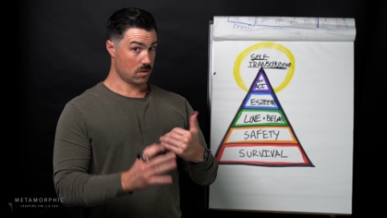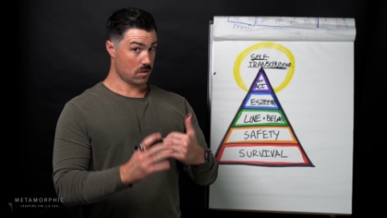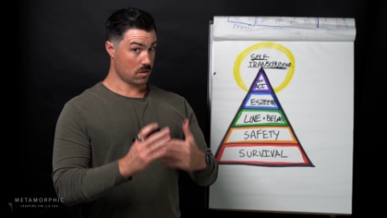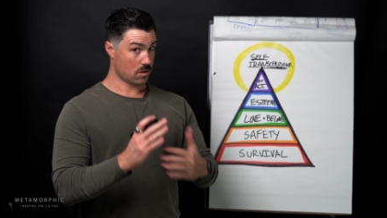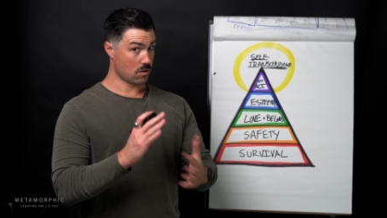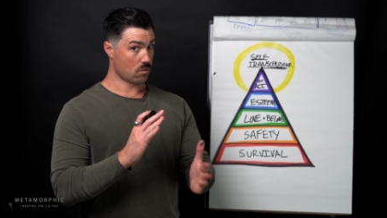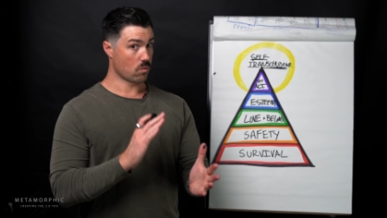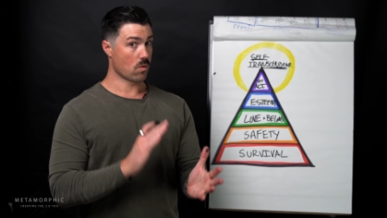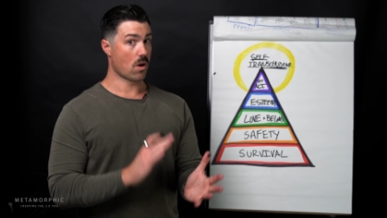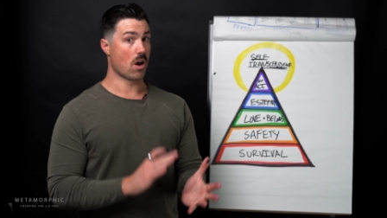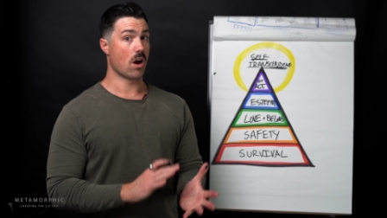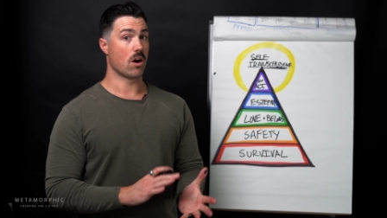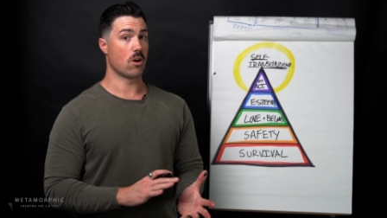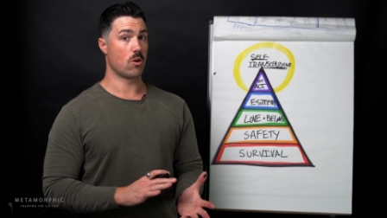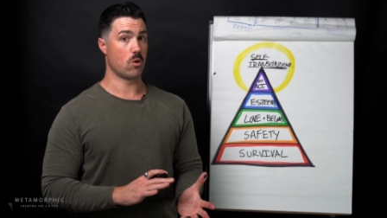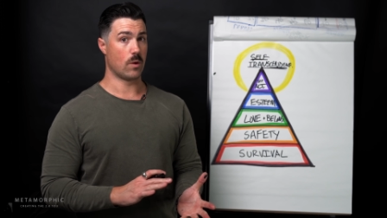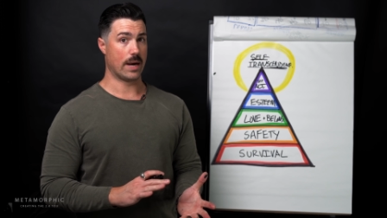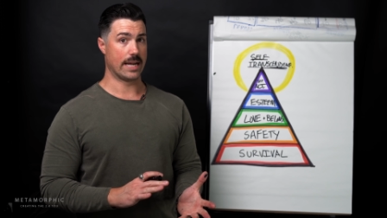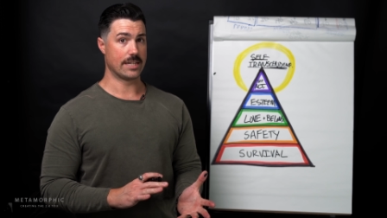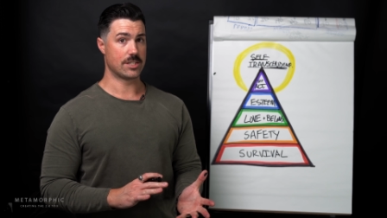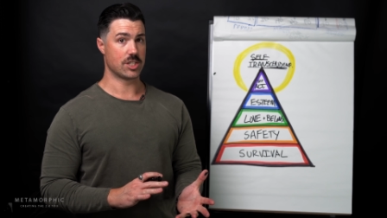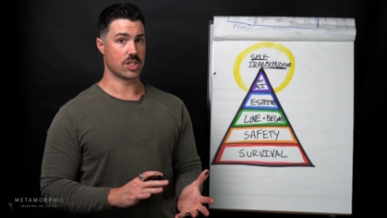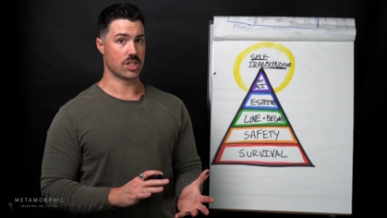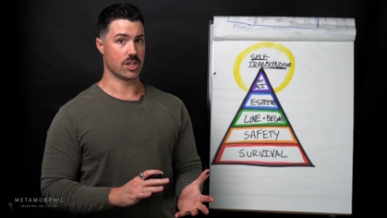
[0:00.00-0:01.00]
the wrong
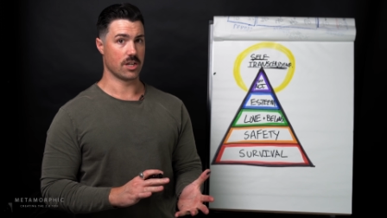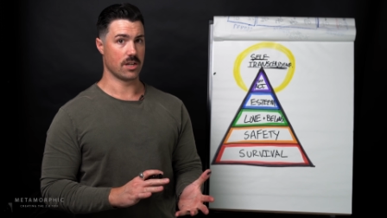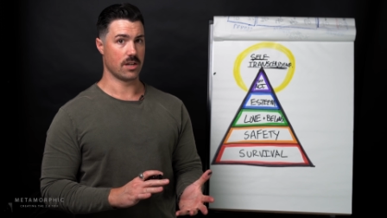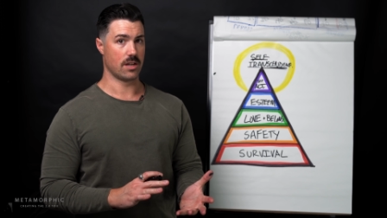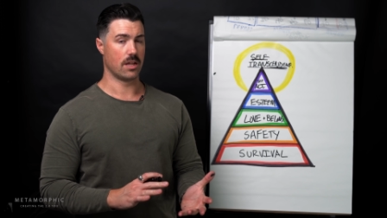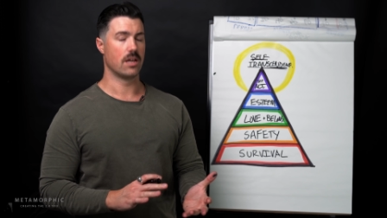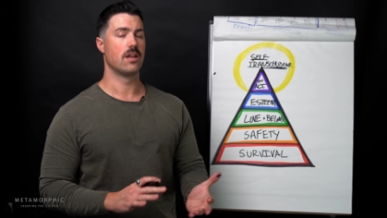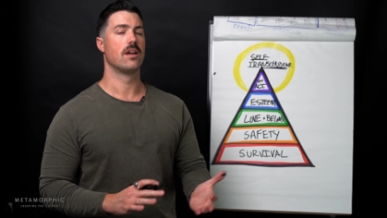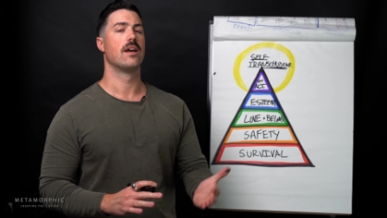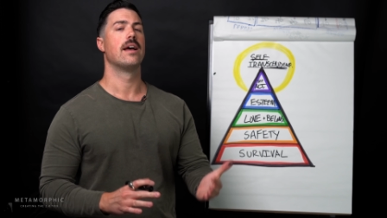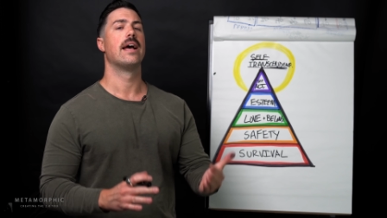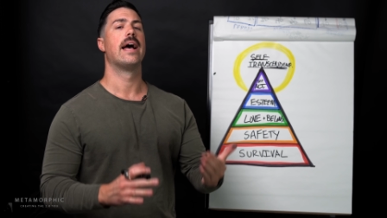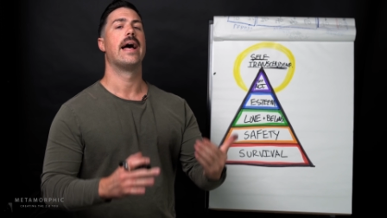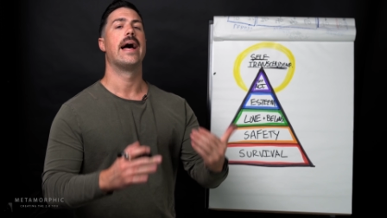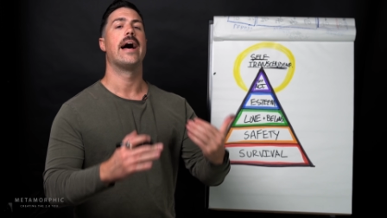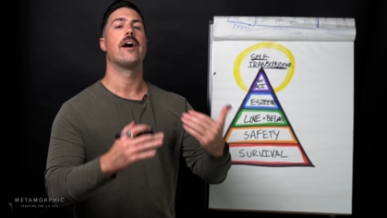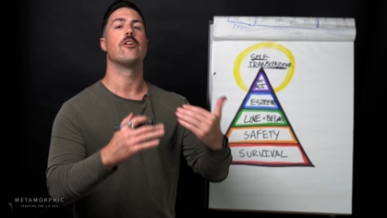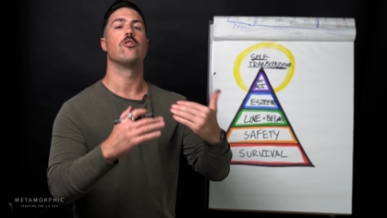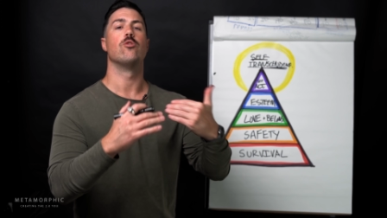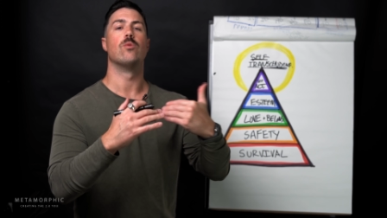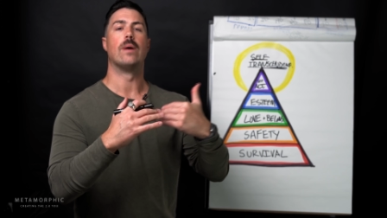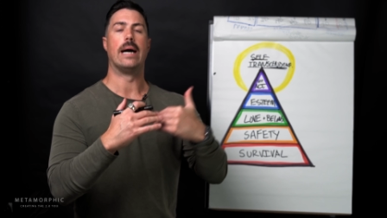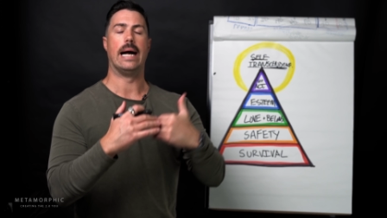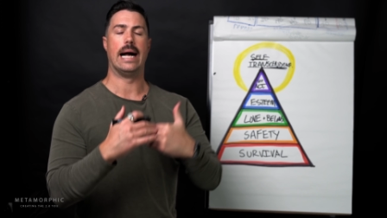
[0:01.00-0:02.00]
question. How
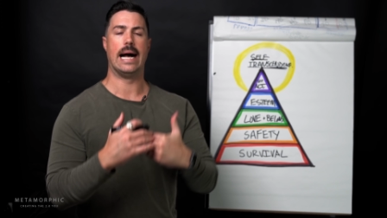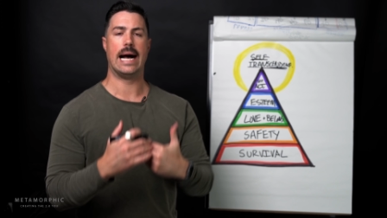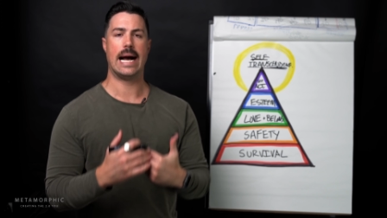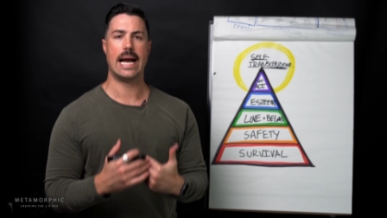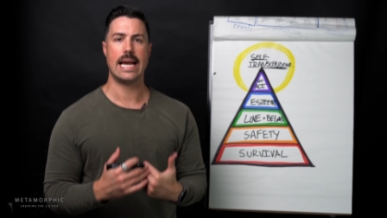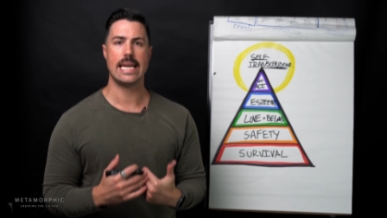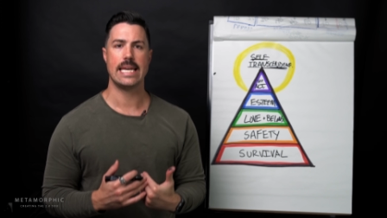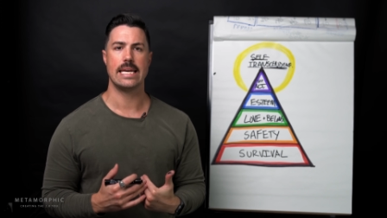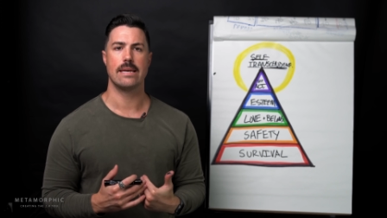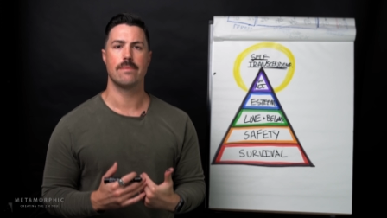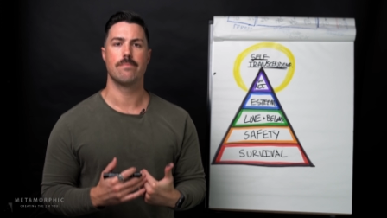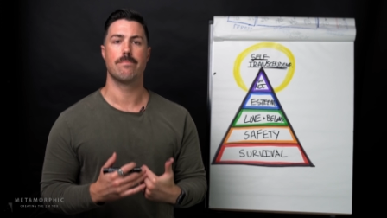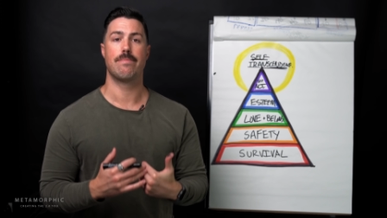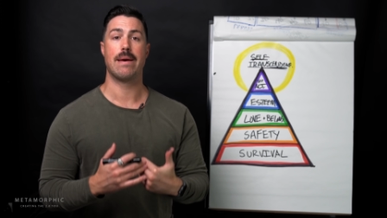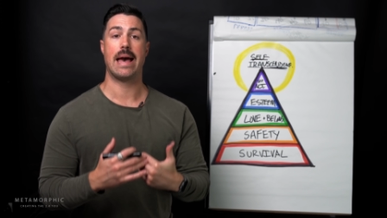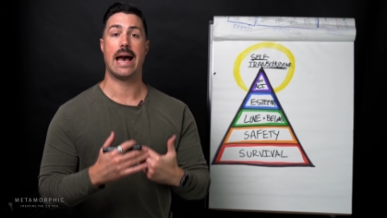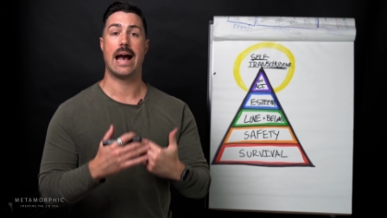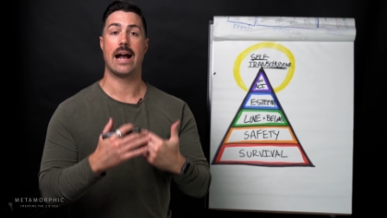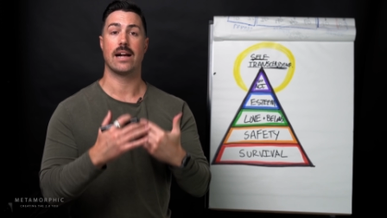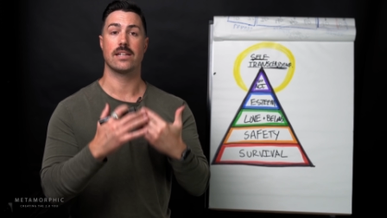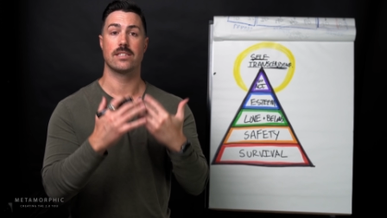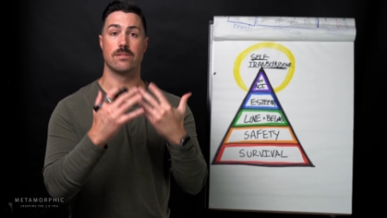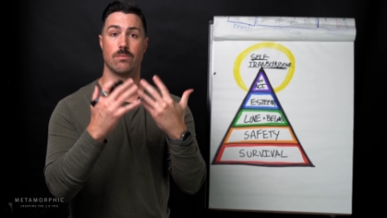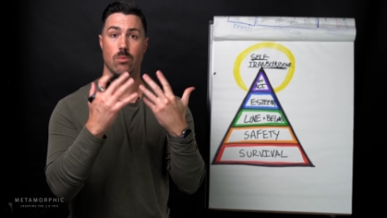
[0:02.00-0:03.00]
do I
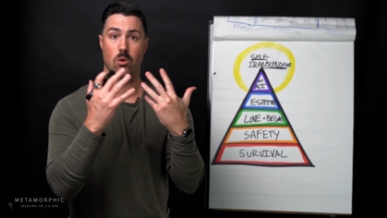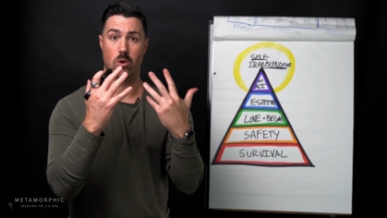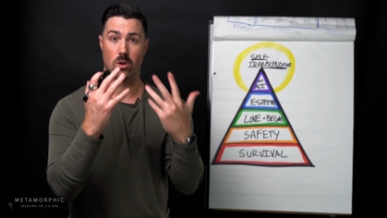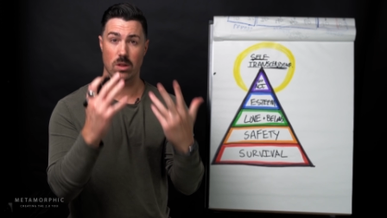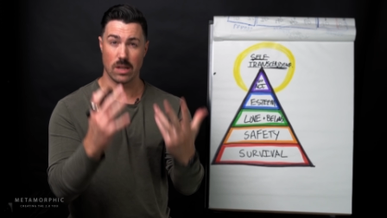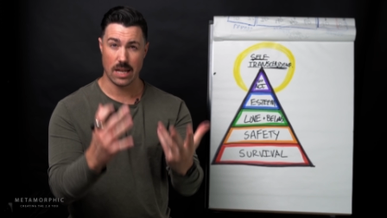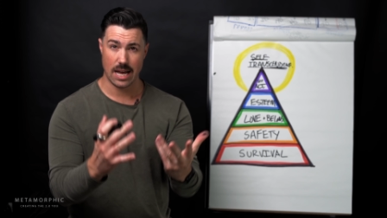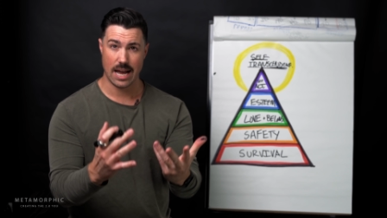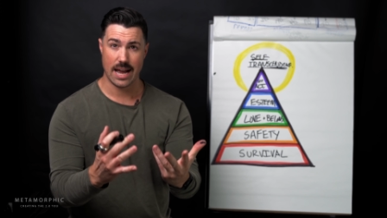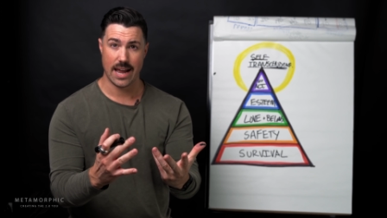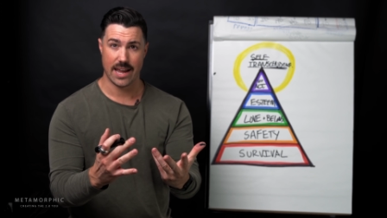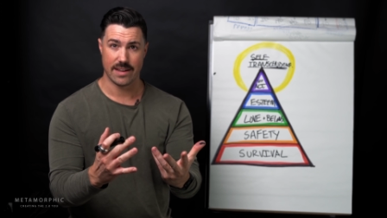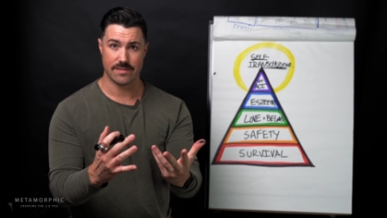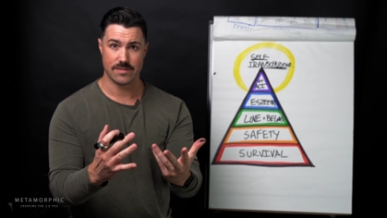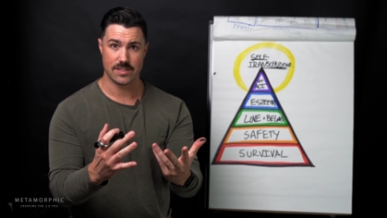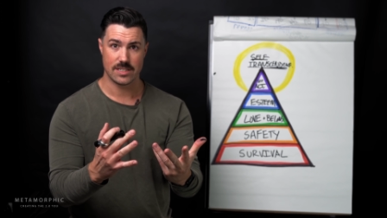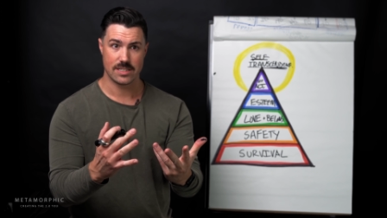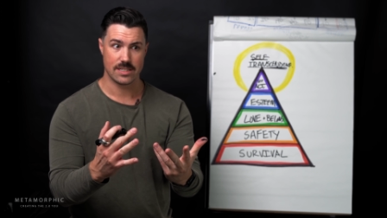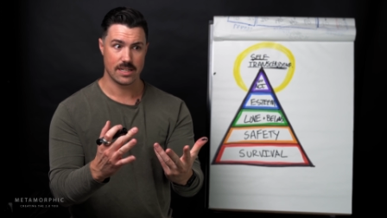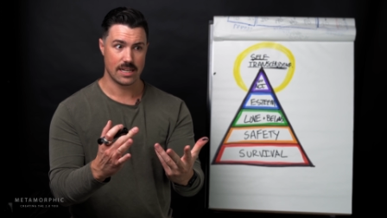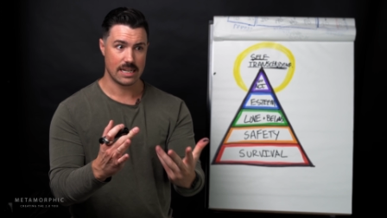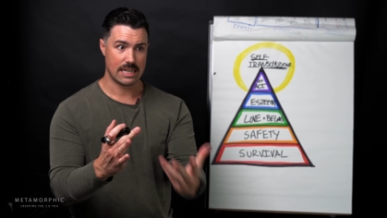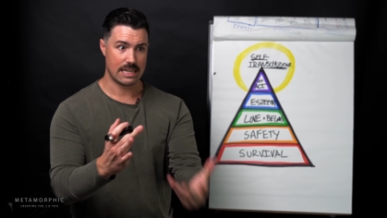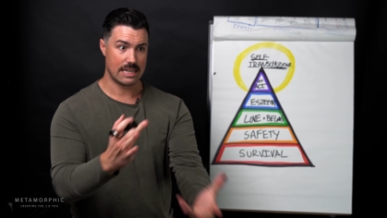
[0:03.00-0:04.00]
impact more
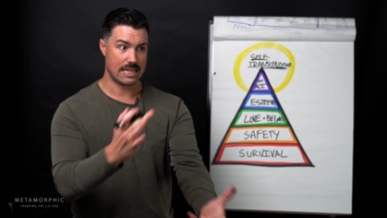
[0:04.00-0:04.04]
lives?